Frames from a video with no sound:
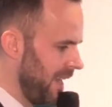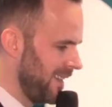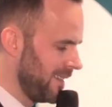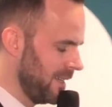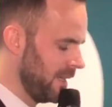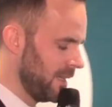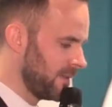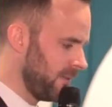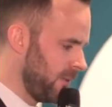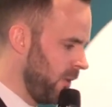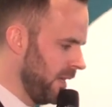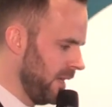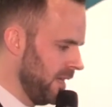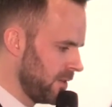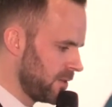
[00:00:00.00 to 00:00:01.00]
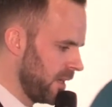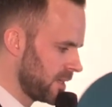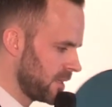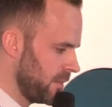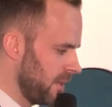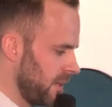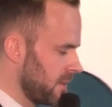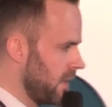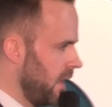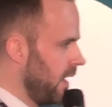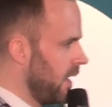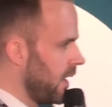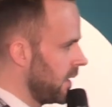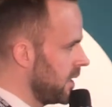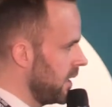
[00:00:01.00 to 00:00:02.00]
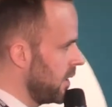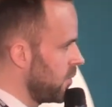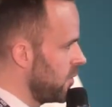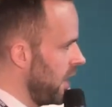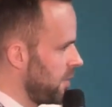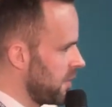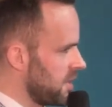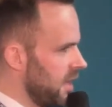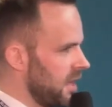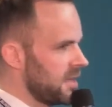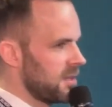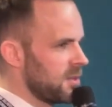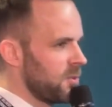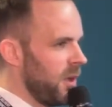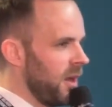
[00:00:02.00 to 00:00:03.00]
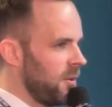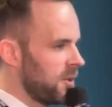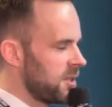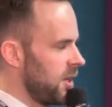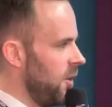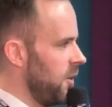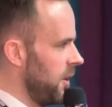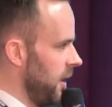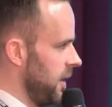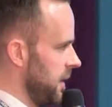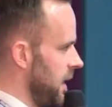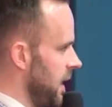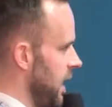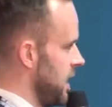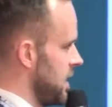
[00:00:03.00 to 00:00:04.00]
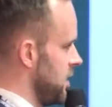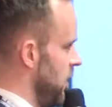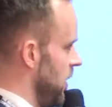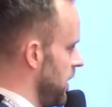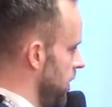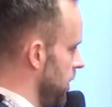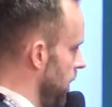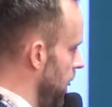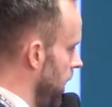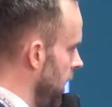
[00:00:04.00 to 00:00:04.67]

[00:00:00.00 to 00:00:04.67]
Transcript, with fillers: And I think it's quite interesting because I think it represents as well what's going on in the last mile.